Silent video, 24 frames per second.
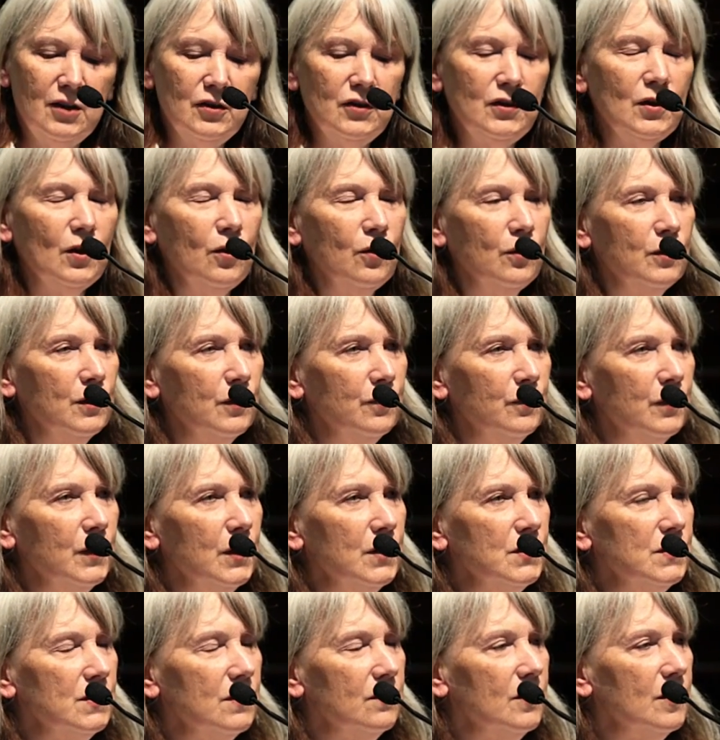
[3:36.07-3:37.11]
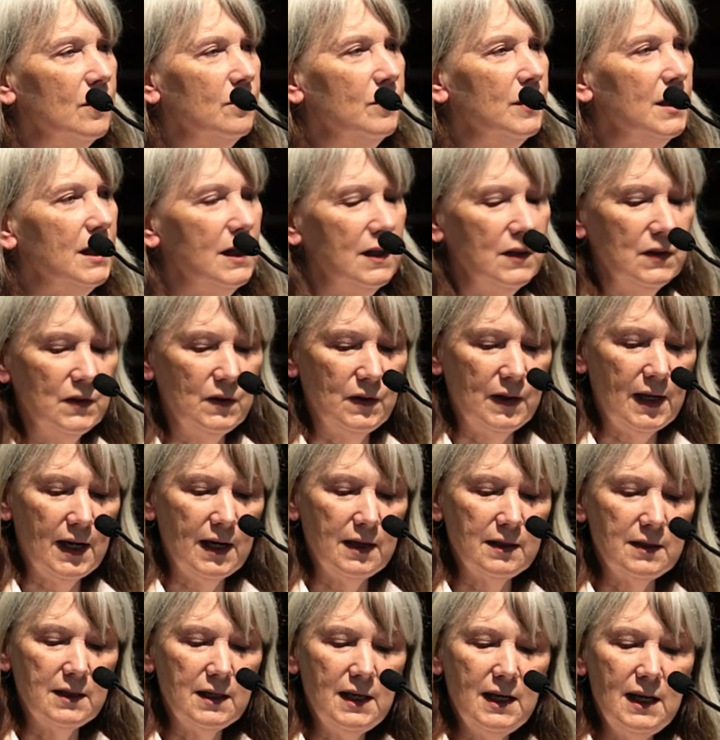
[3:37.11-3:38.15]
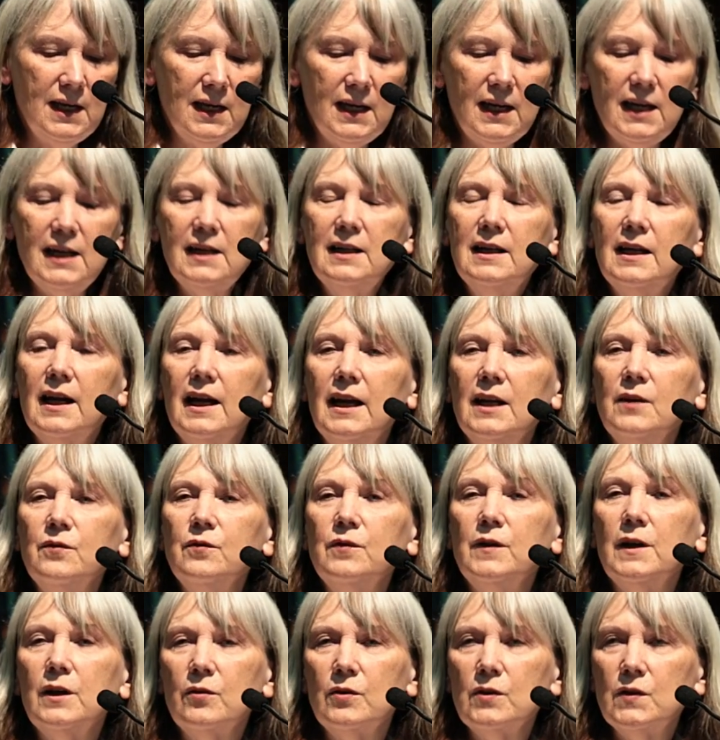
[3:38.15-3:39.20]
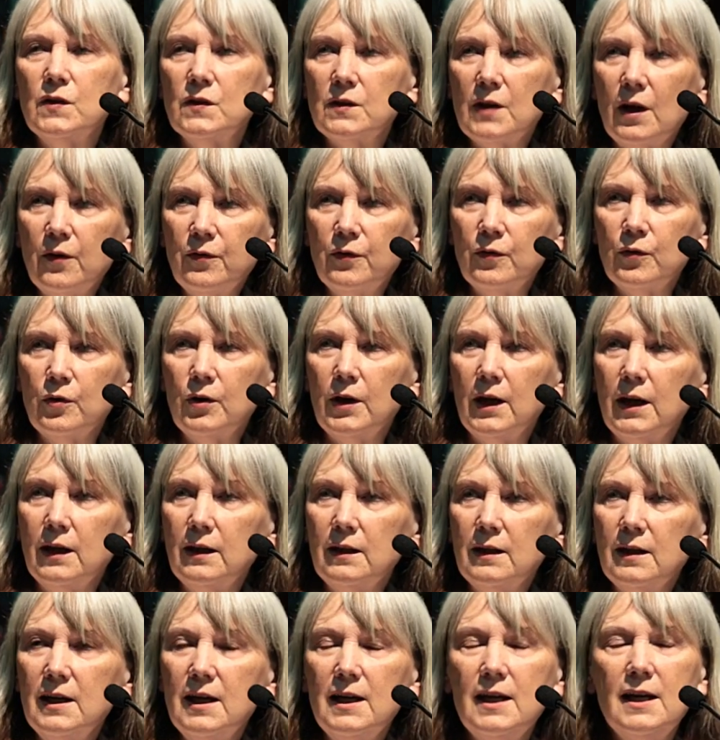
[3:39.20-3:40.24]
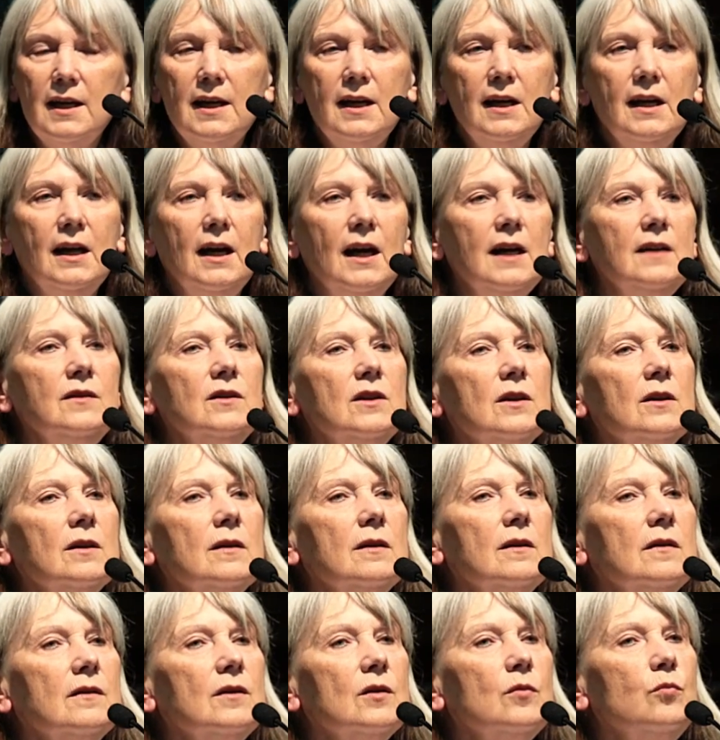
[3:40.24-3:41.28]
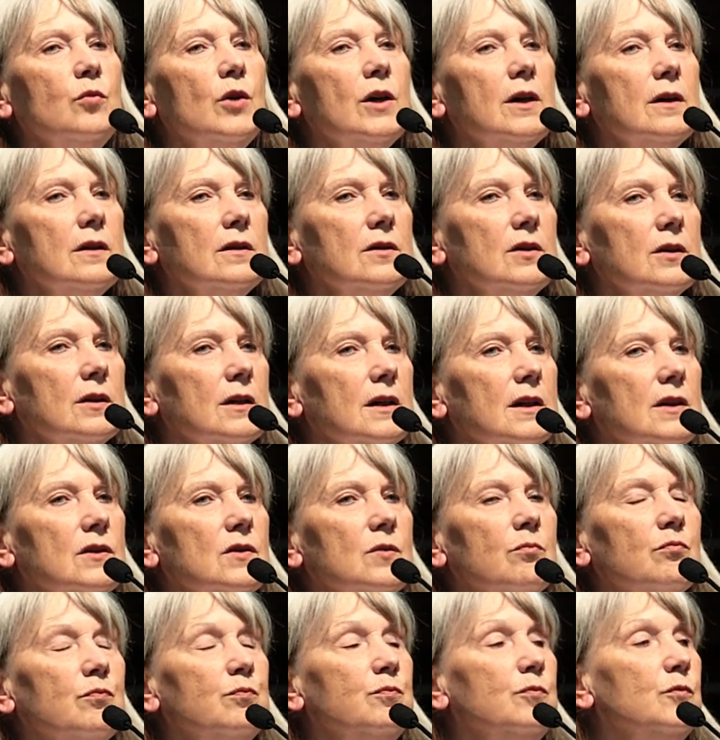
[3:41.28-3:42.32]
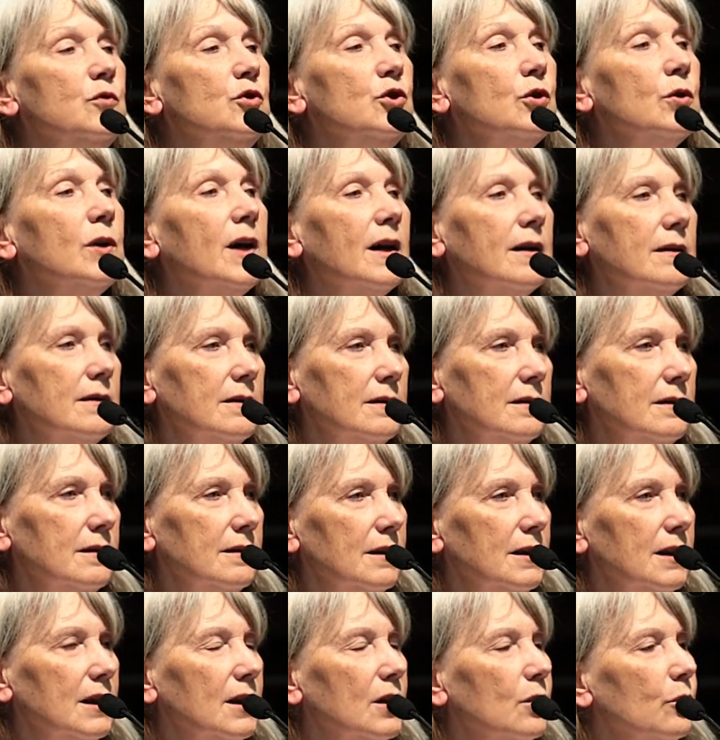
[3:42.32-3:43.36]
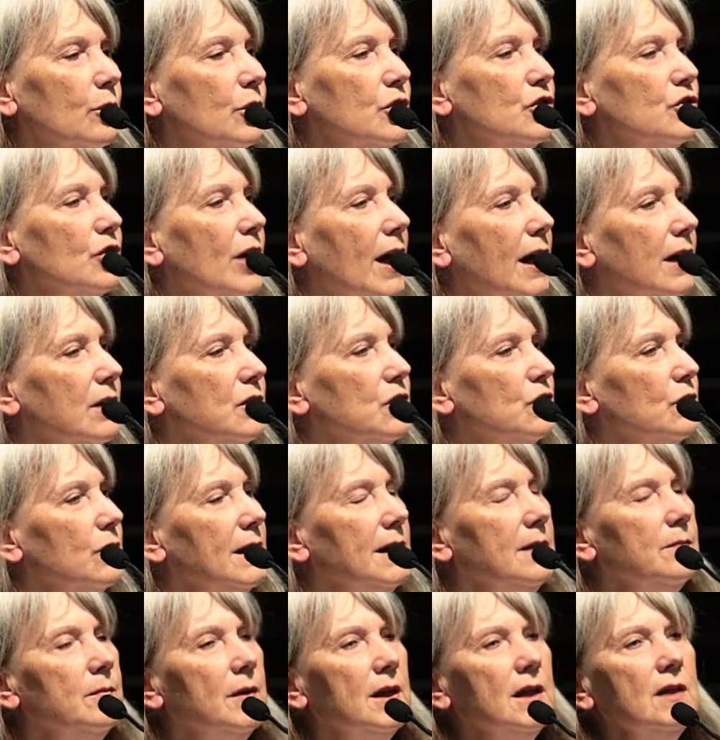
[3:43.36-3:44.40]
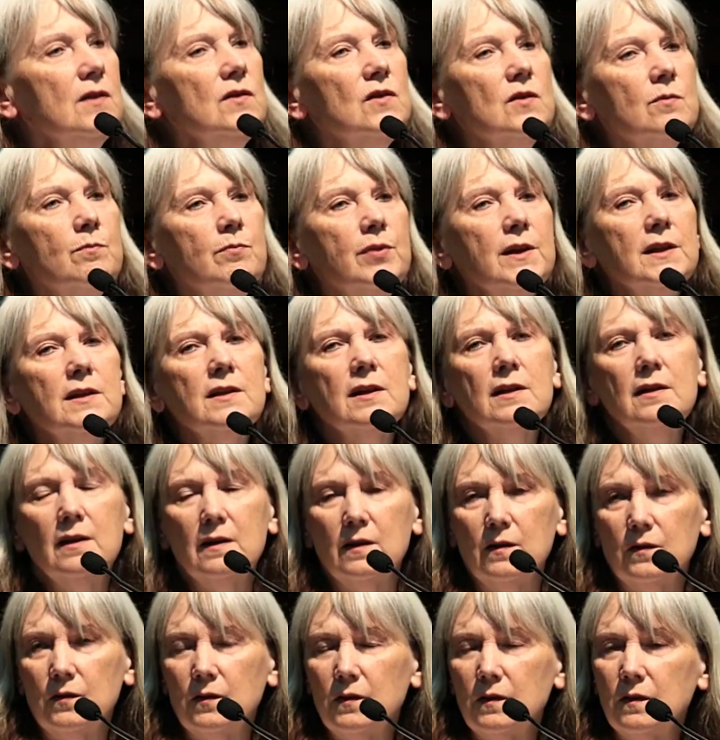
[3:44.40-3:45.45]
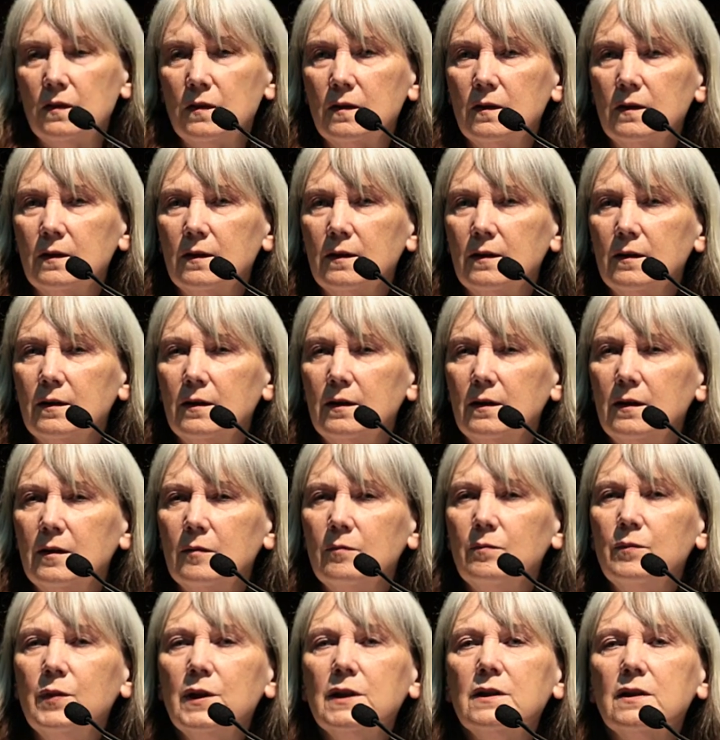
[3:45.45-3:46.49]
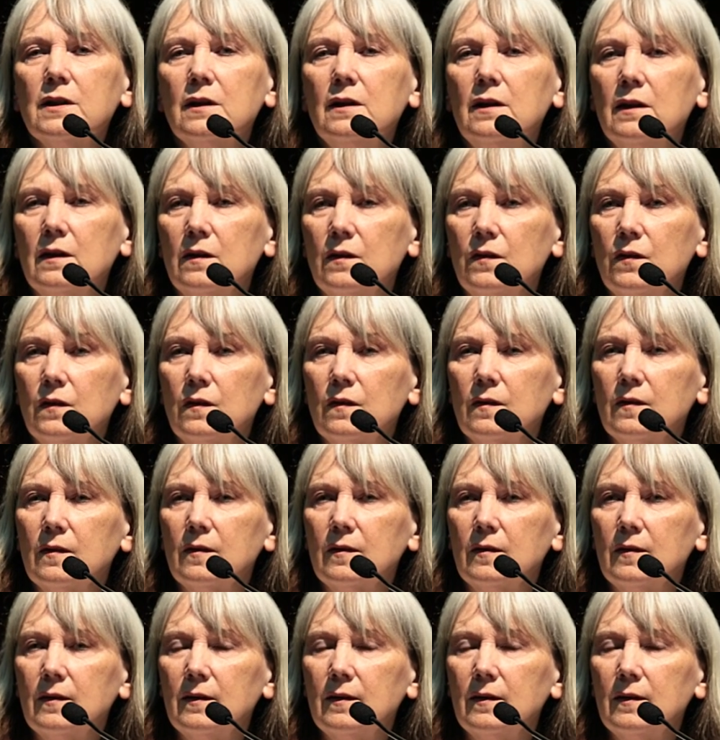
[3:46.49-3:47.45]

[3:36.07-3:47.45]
So the first of them is that in life there is suffering, and the word is dukkha, which actually means bitterness. Bitterness.